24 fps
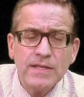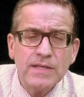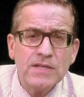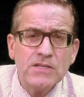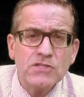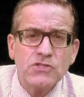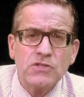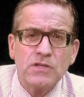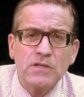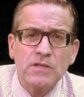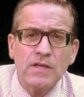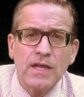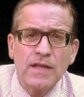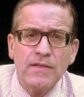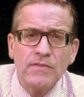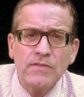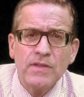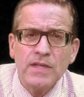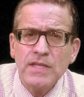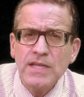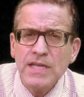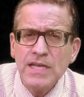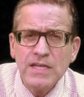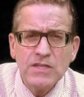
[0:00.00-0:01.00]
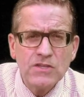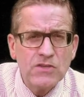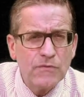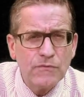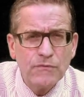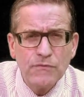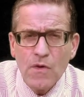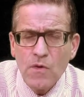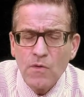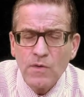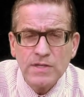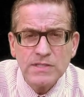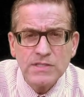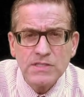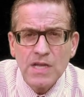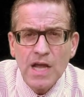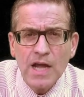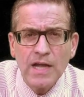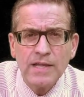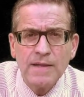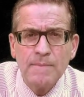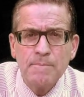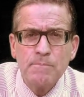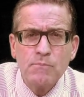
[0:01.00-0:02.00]
condition and the need to focus
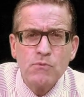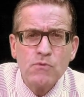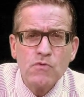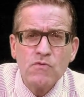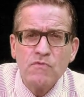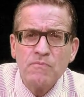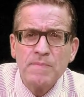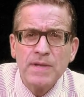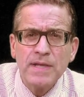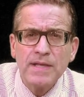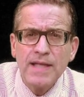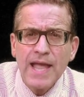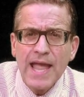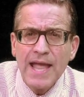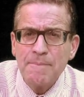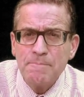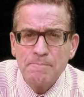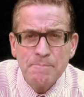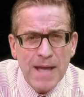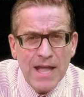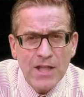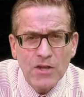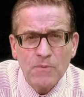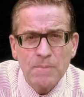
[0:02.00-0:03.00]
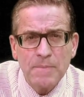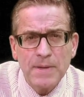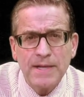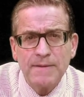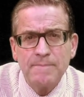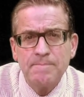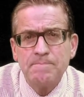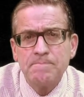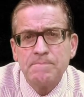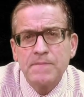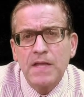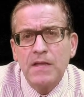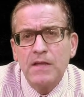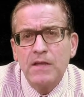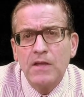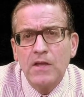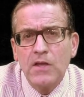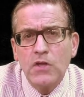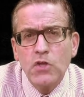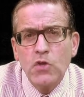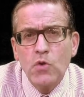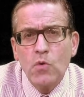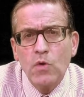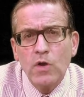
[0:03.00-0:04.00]
on improvement and betterment.
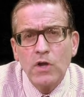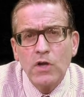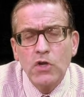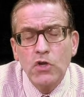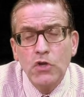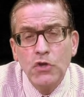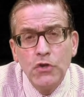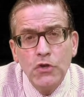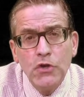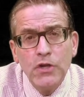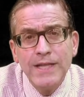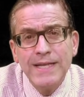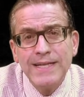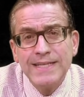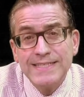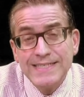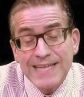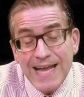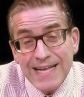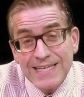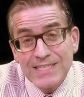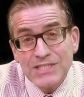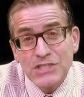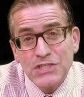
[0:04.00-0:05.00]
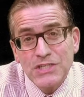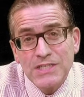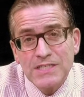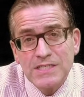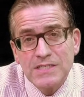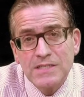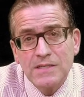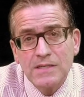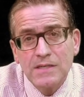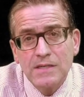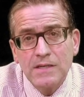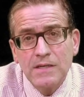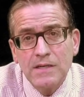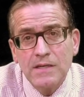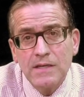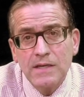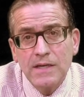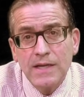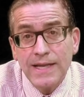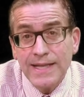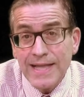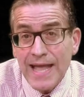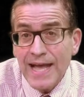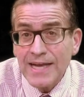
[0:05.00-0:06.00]
Your good intentions
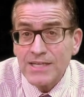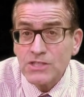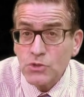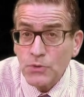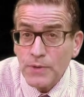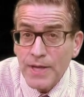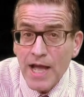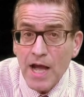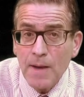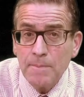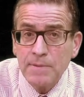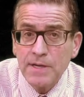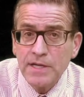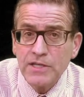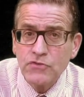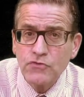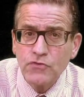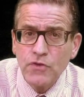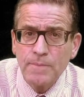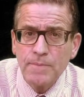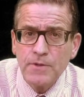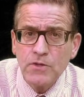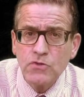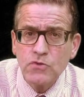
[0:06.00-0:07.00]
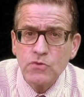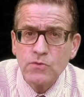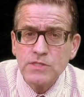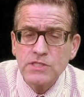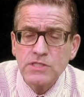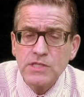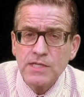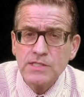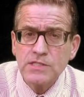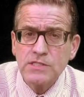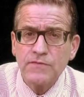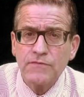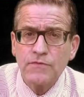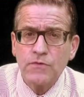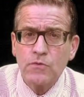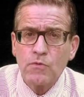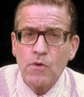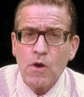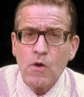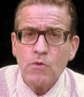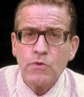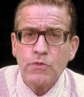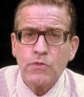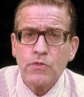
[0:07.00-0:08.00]
can actually help contribute to a sense of
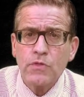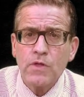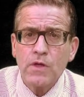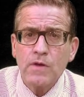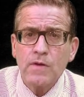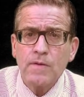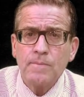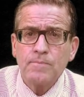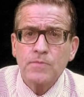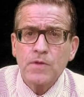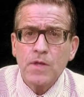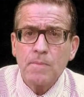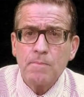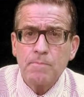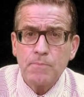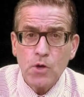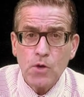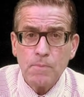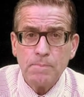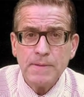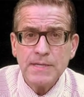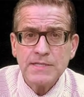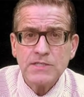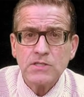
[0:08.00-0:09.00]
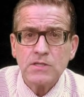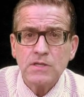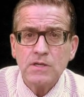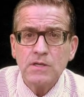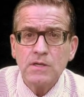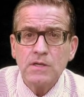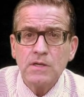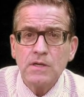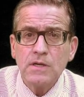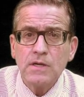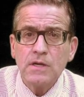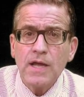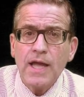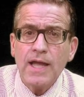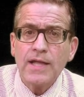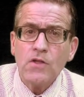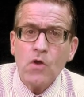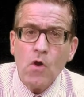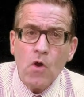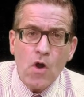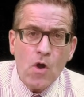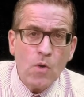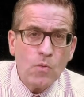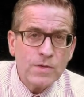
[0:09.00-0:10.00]
growth, purpose,
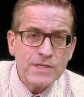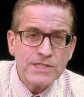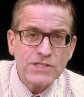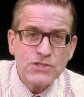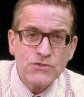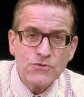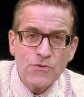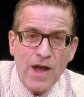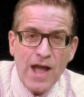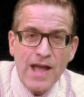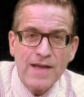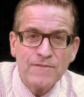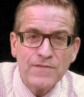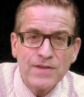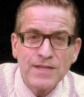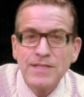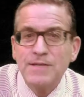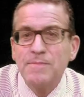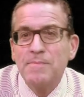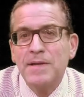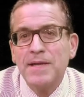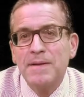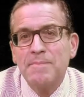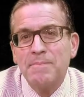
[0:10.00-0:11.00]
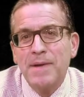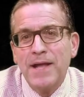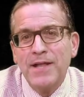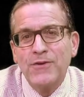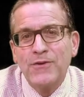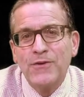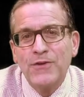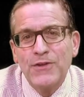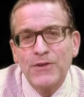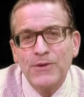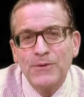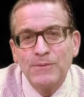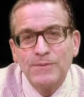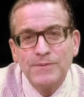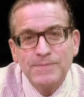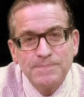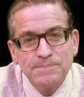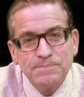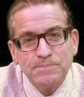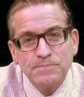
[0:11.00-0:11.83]
and always striving to be a better you.